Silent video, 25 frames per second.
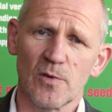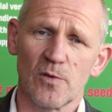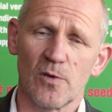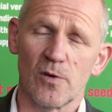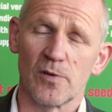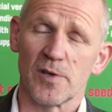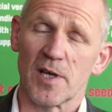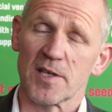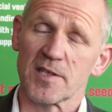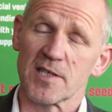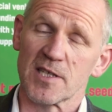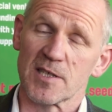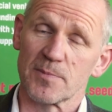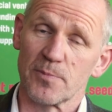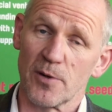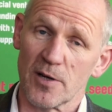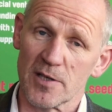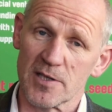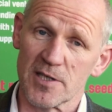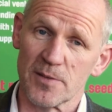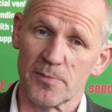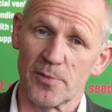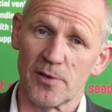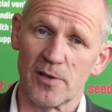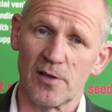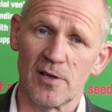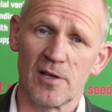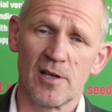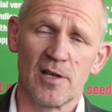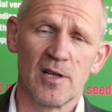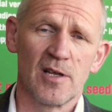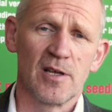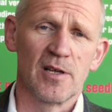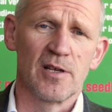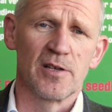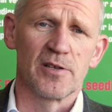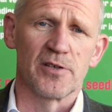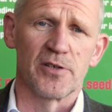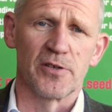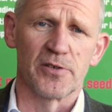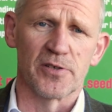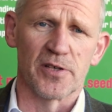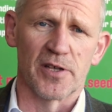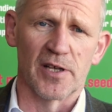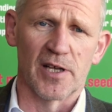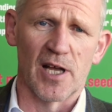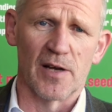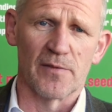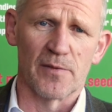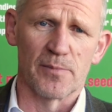All that is possible due
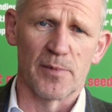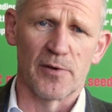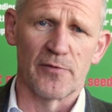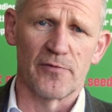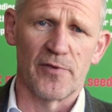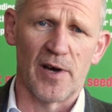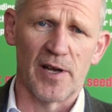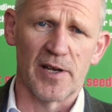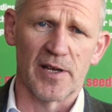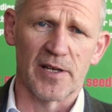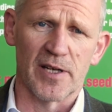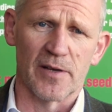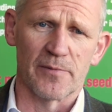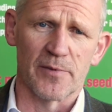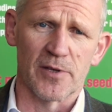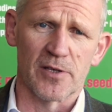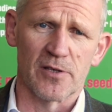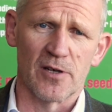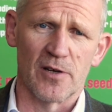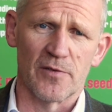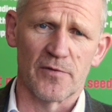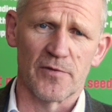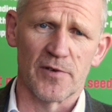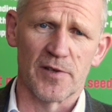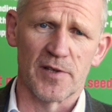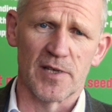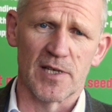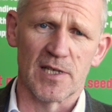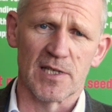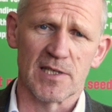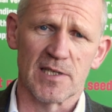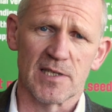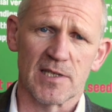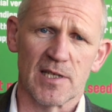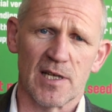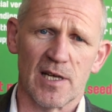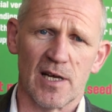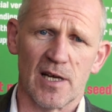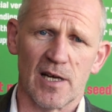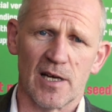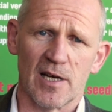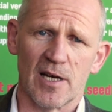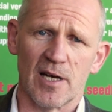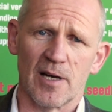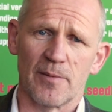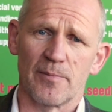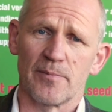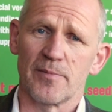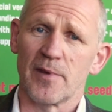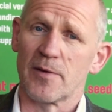to the government funding that we've got for this,
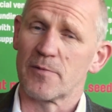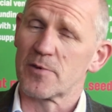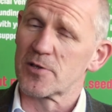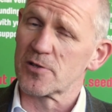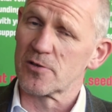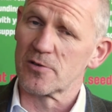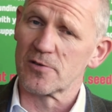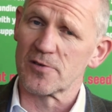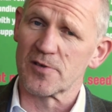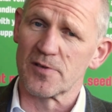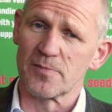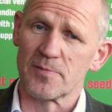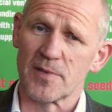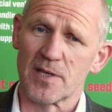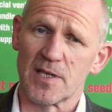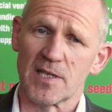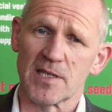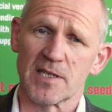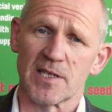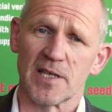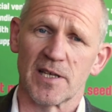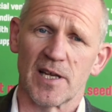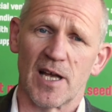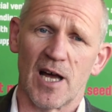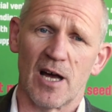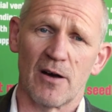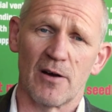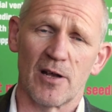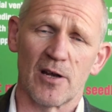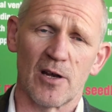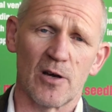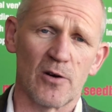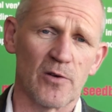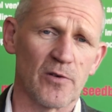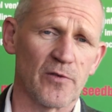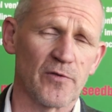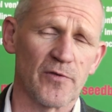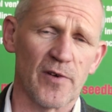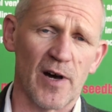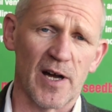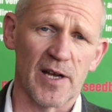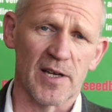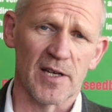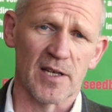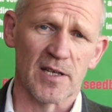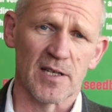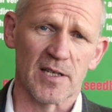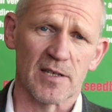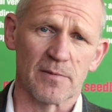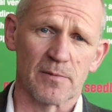which also means that our loan
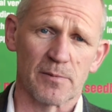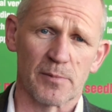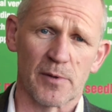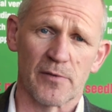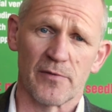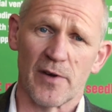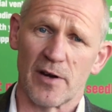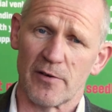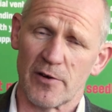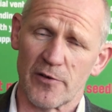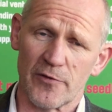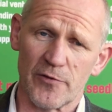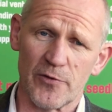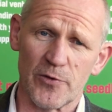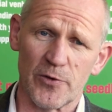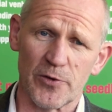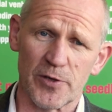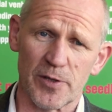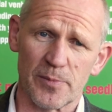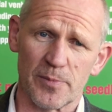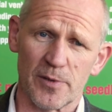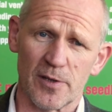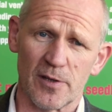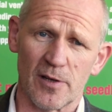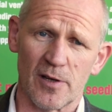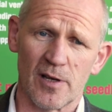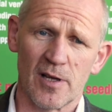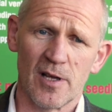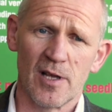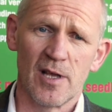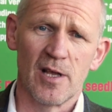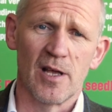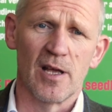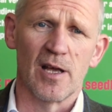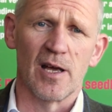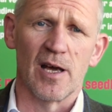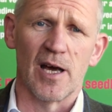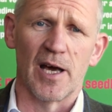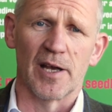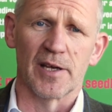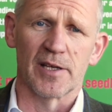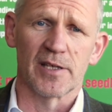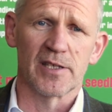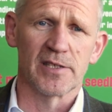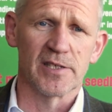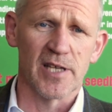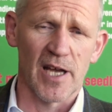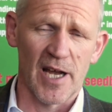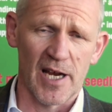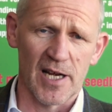finance will be very affordable and
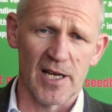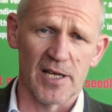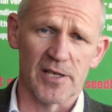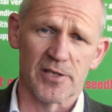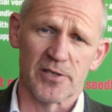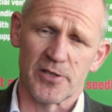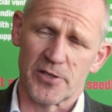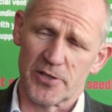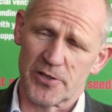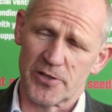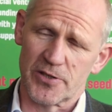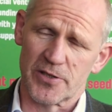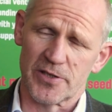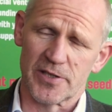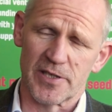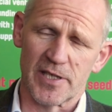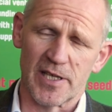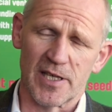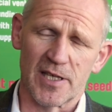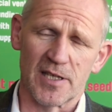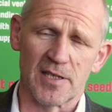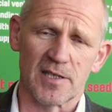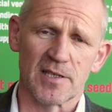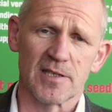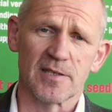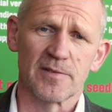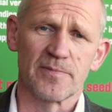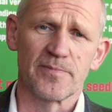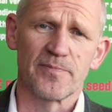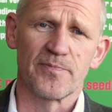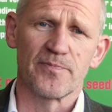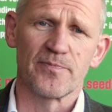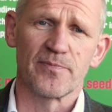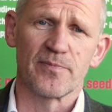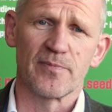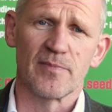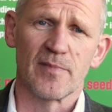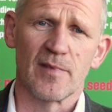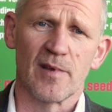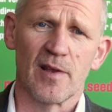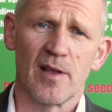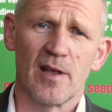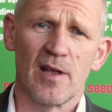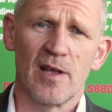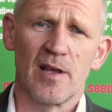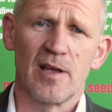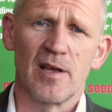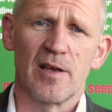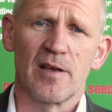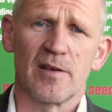tailored to your needs.
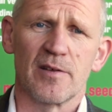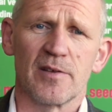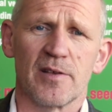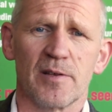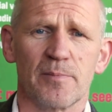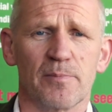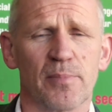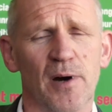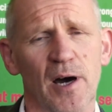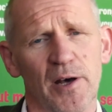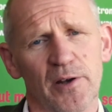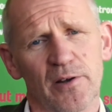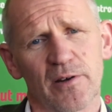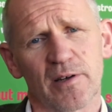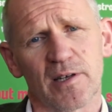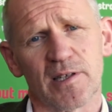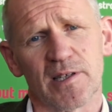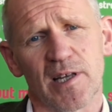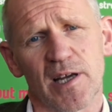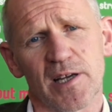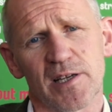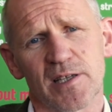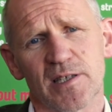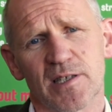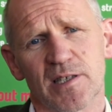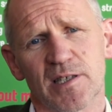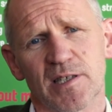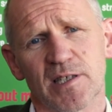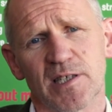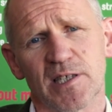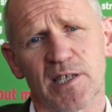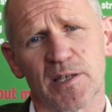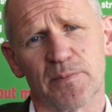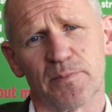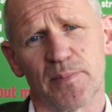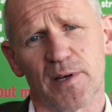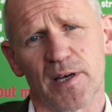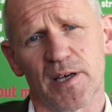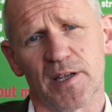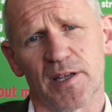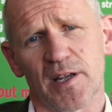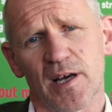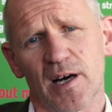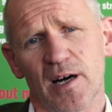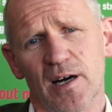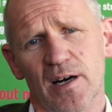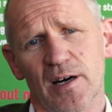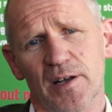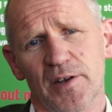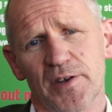The partner organisations in
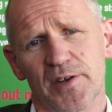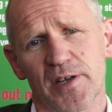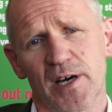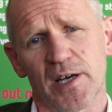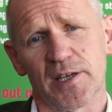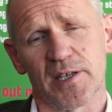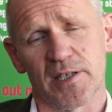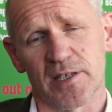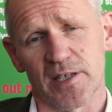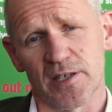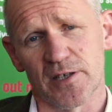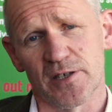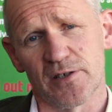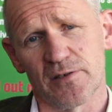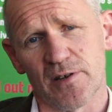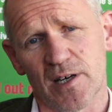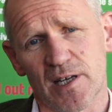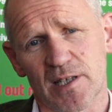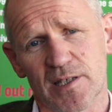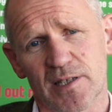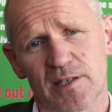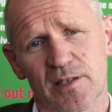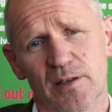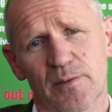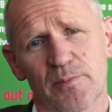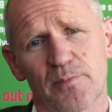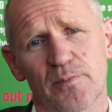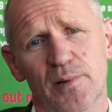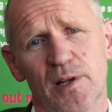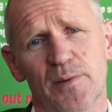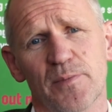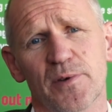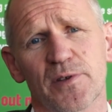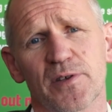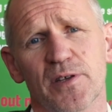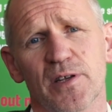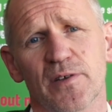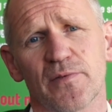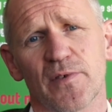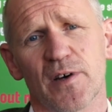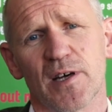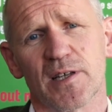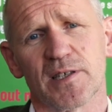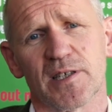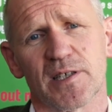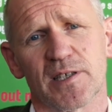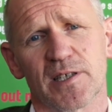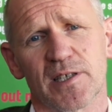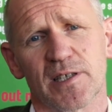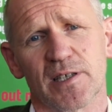Seedbed are Dartington Trust, Plymouth
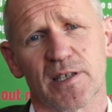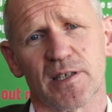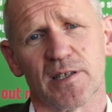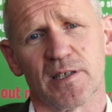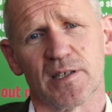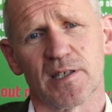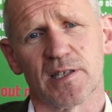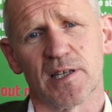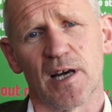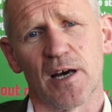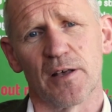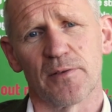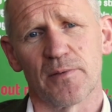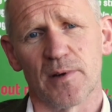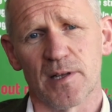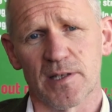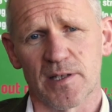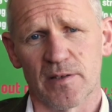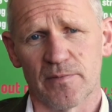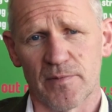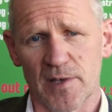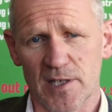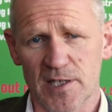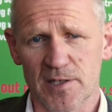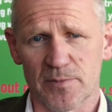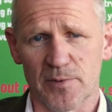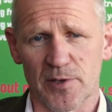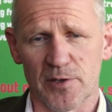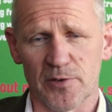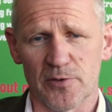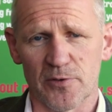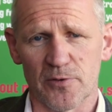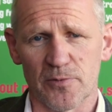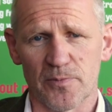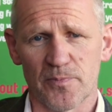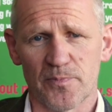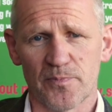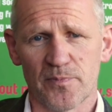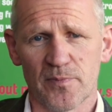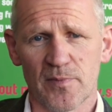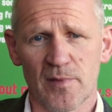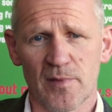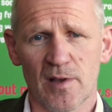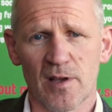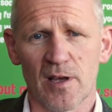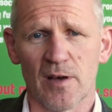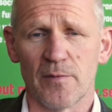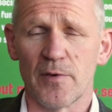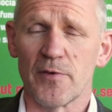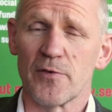University and Southwest Investment Group.
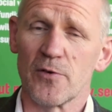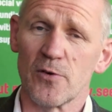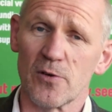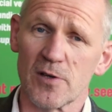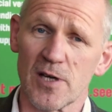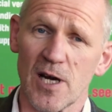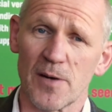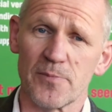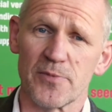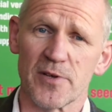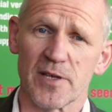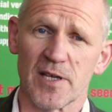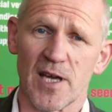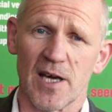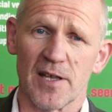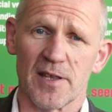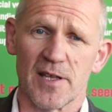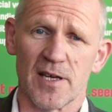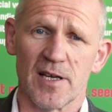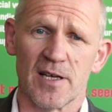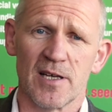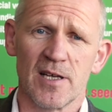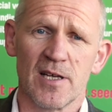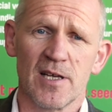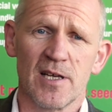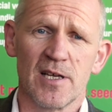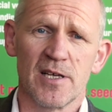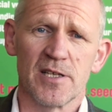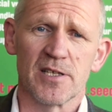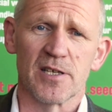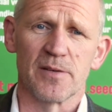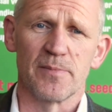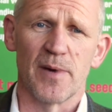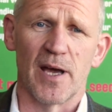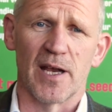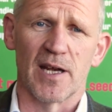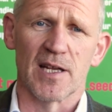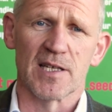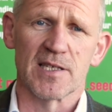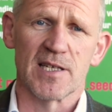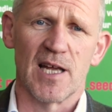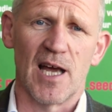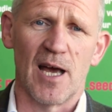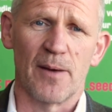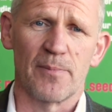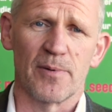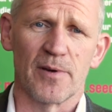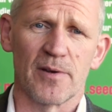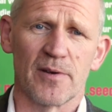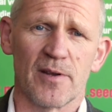And we've all come together to make this
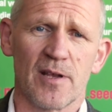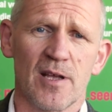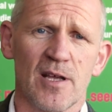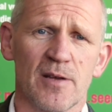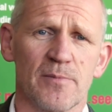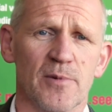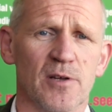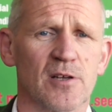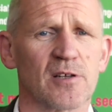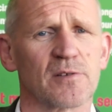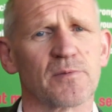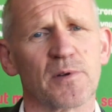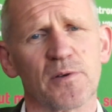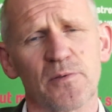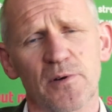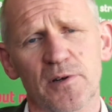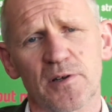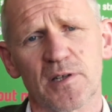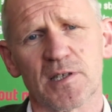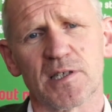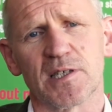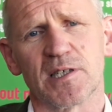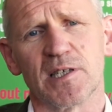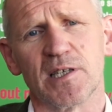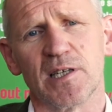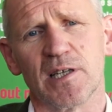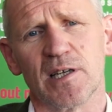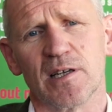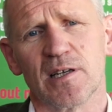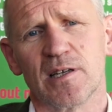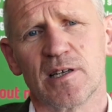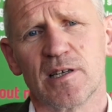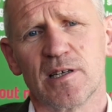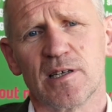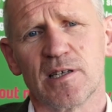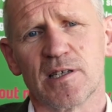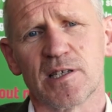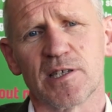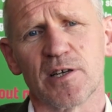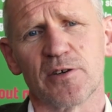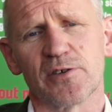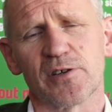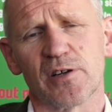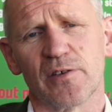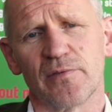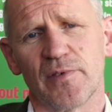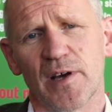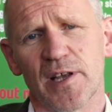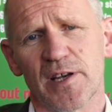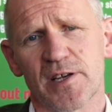happen because we want to see
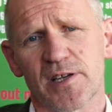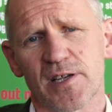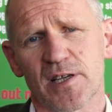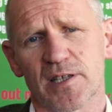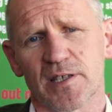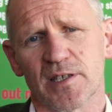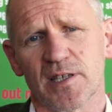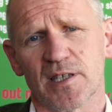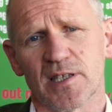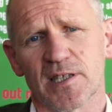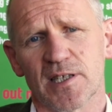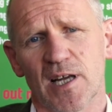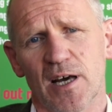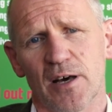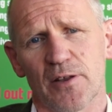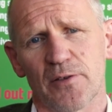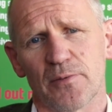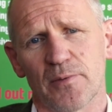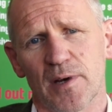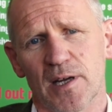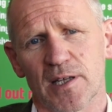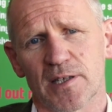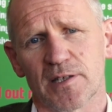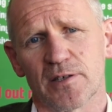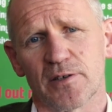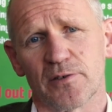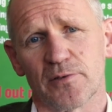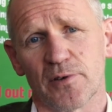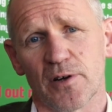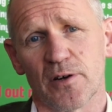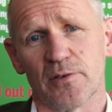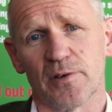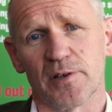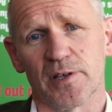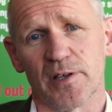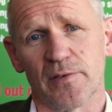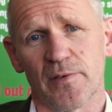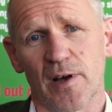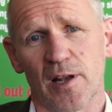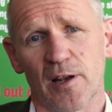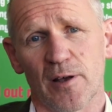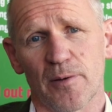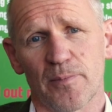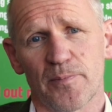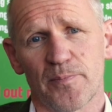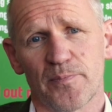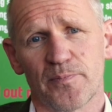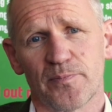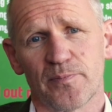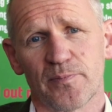social ventures in the Southwest grow and
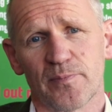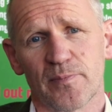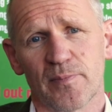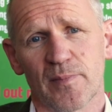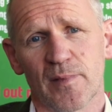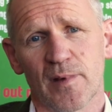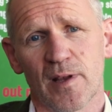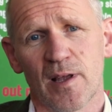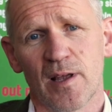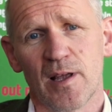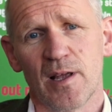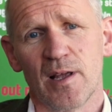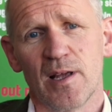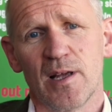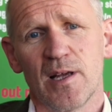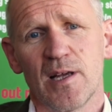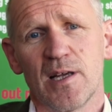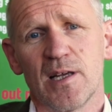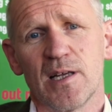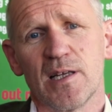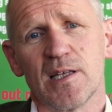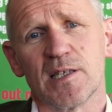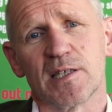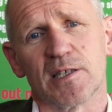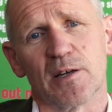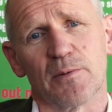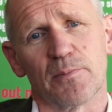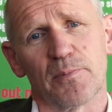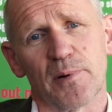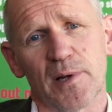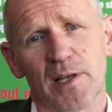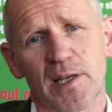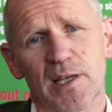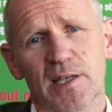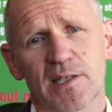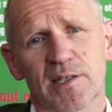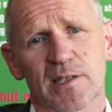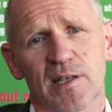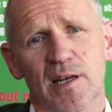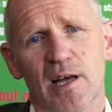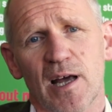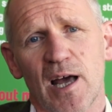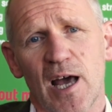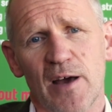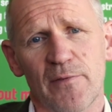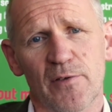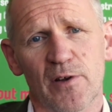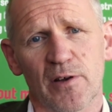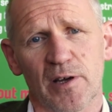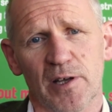develop. So please
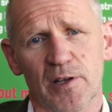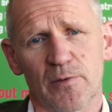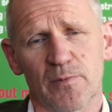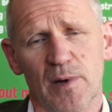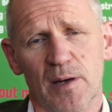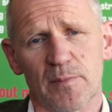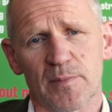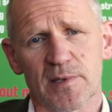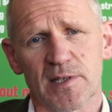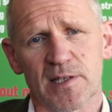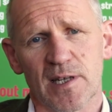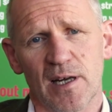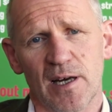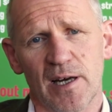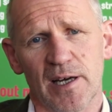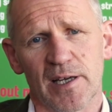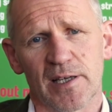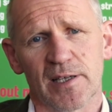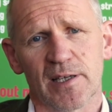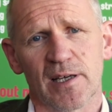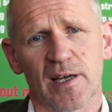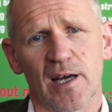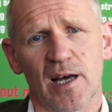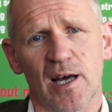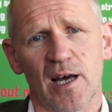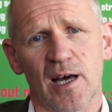have a look at the website.